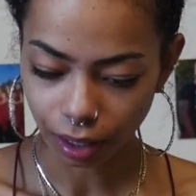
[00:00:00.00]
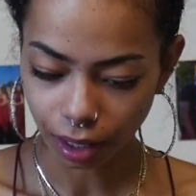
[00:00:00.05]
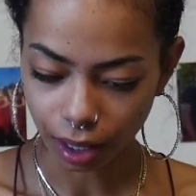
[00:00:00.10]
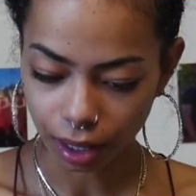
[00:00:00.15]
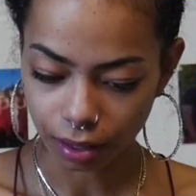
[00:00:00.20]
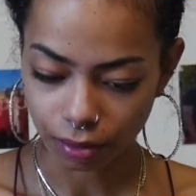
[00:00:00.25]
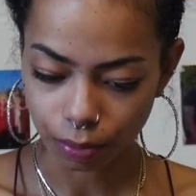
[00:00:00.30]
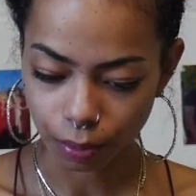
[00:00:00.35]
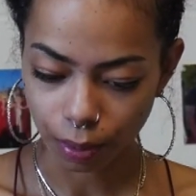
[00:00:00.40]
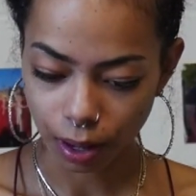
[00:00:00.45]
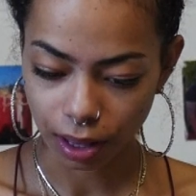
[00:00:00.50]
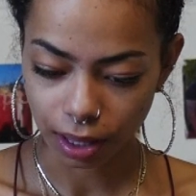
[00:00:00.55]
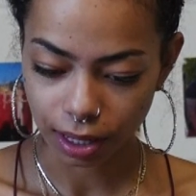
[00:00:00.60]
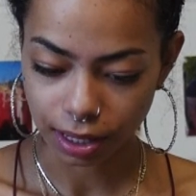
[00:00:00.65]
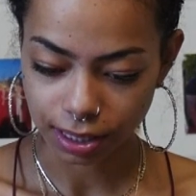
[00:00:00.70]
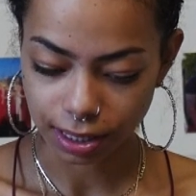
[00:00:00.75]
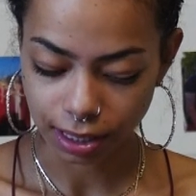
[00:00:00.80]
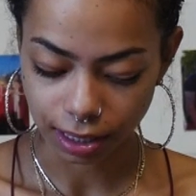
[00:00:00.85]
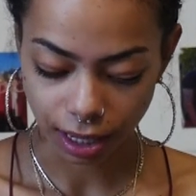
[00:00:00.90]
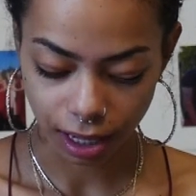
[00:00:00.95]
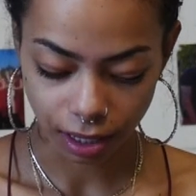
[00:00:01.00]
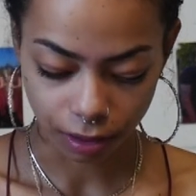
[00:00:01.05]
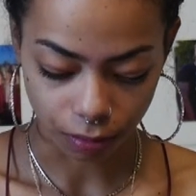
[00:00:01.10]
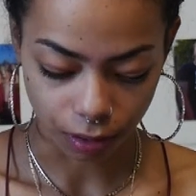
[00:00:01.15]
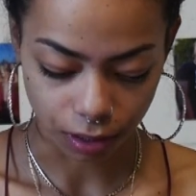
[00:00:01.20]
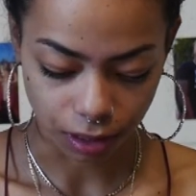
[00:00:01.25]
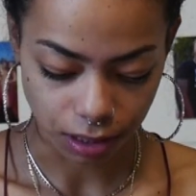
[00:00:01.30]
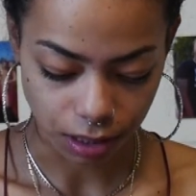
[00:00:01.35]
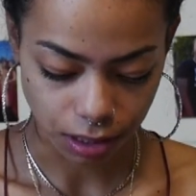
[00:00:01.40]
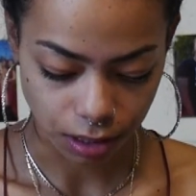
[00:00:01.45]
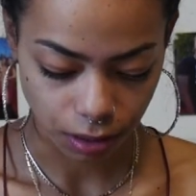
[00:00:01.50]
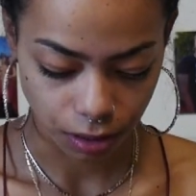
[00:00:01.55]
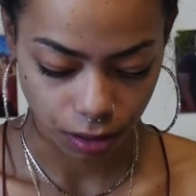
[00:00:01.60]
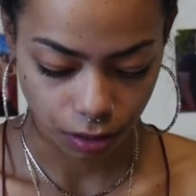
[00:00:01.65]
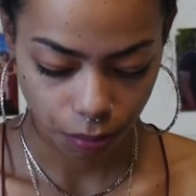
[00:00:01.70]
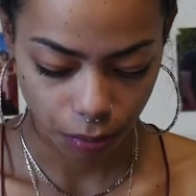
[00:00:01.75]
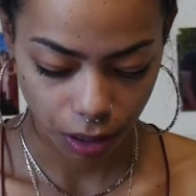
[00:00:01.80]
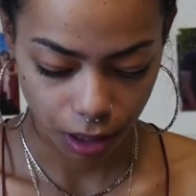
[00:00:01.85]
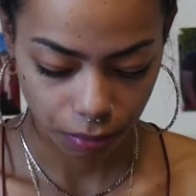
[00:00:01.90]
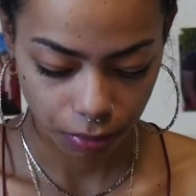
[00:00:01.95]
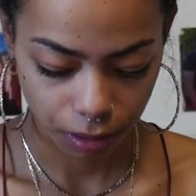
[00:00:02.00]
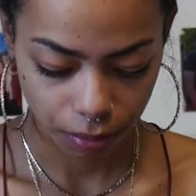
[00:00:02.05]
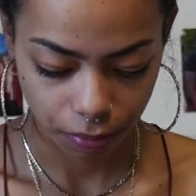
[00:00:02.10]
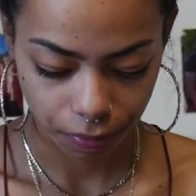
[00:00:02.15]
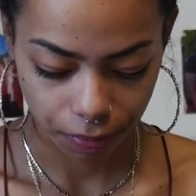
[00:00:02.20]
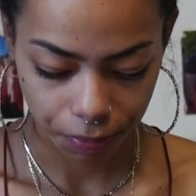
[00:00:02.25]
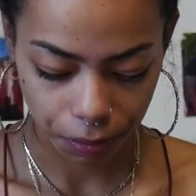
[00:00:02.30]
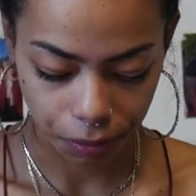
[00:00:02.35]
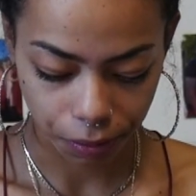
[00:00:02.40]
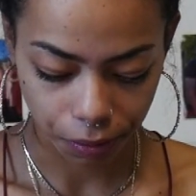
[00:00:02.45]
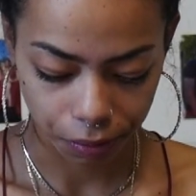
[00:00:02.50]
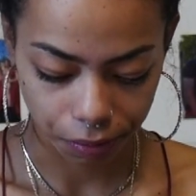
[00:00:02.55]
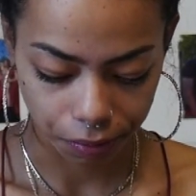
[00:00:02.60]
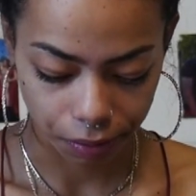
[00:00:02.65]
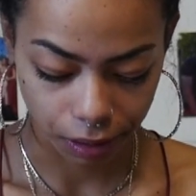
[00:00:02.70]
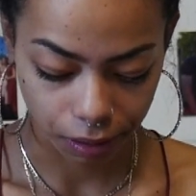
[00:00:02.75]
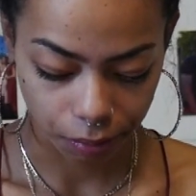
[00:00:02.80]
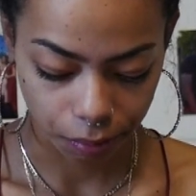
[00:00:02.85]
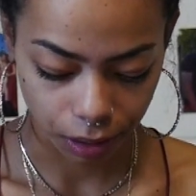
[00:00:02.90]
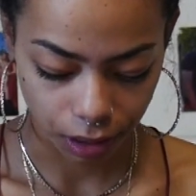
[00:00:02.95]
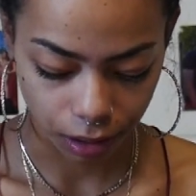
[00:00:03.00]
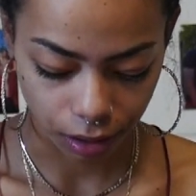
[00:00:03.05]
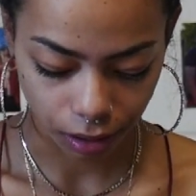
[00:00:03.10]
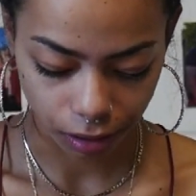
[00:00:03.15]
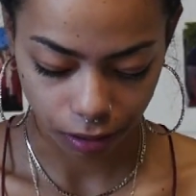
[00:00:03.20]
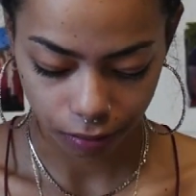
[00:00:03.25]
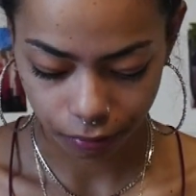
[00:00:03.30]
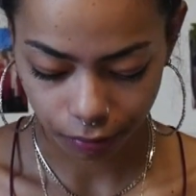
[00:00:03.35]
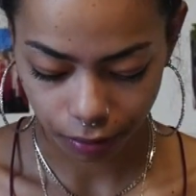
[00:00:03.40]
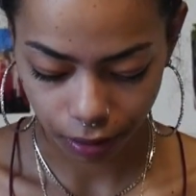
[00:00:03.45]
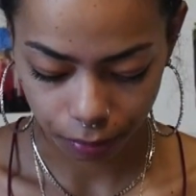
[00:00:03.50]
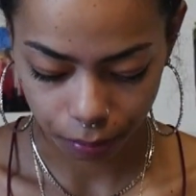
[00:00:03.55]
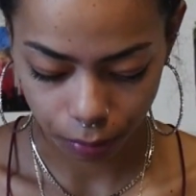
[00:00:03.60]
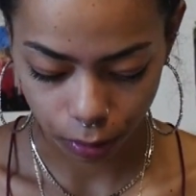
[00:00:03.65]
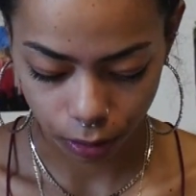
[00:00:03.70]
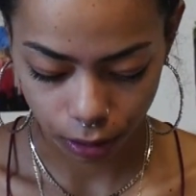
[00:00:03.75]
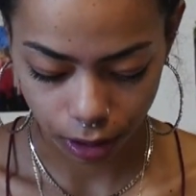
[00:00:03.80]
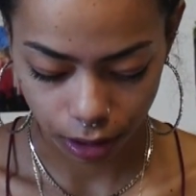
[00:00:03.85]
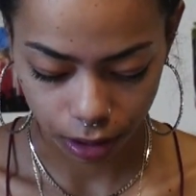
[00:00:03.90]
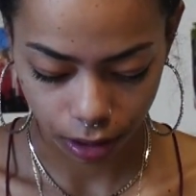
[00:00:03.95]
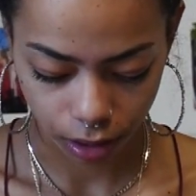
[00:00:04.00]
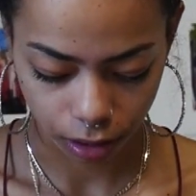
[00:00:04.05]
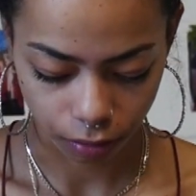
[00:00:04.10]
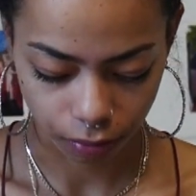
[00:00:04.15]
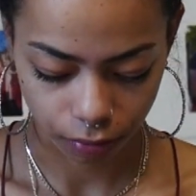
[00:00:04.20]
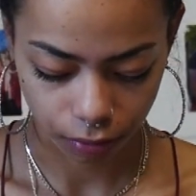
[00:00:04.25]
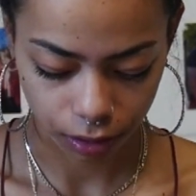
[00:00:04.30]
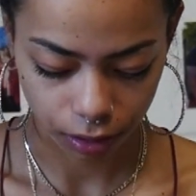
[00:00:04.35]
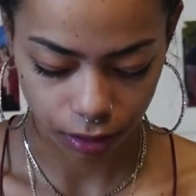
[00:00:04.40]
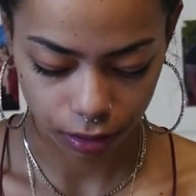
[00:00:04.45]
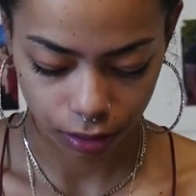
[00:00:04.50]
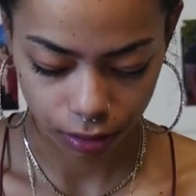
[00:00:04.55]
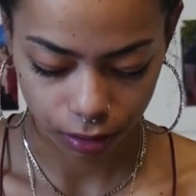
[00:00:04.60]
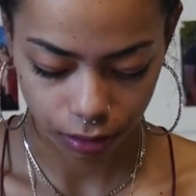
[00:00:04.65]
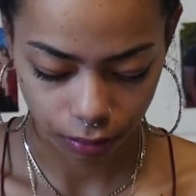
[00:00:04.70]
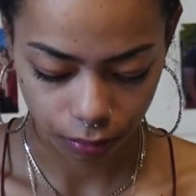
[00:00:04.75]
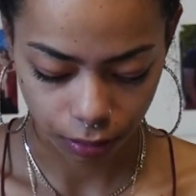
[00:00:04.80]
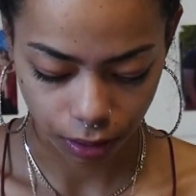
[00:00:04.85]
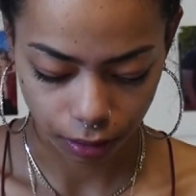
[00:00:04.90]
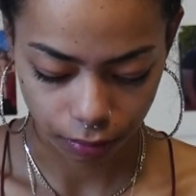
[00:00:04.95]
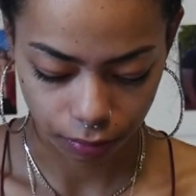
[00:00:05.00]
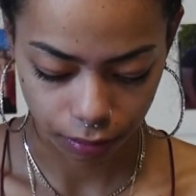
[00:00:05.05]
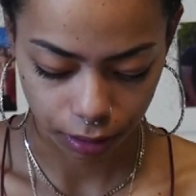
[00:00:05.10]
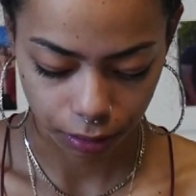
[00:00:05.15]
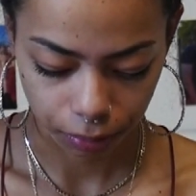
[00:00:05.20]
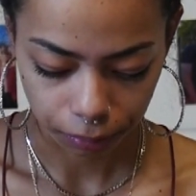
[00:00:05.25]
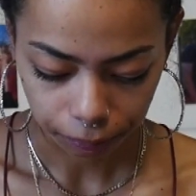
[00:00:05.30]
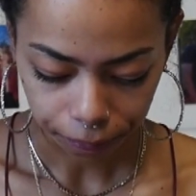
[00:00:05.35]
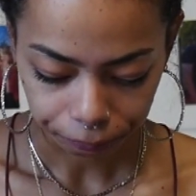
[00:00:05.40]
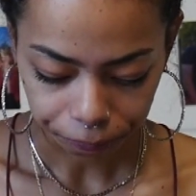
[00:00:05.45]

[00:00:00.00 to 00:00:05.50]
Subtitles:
As well as the Knight of Wands. So you might be going around being a little fuck boy, a little fuck girl, whatever,